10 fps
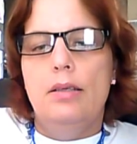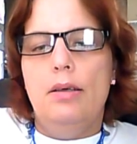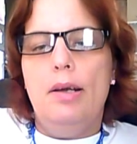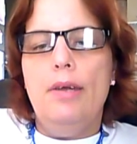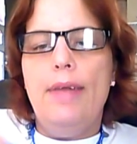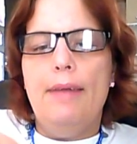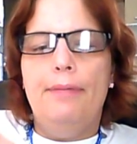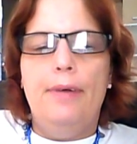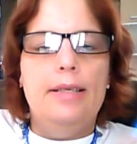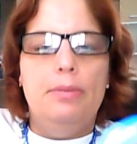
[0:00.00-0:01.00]
So I got that
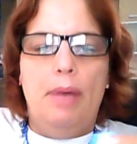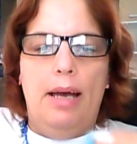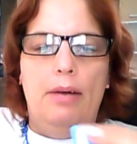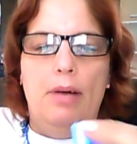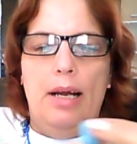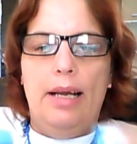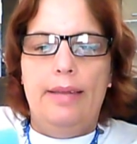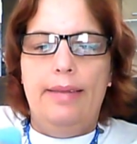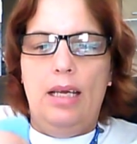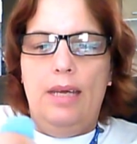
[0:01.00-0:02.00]
free as well, and I
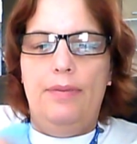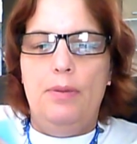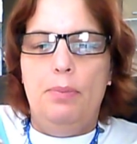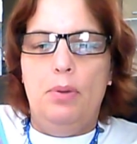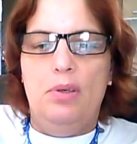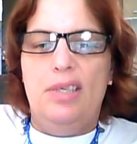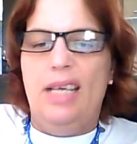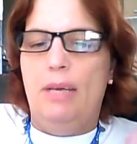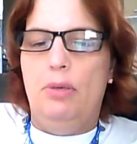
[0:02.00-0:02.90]
think if you bought it, it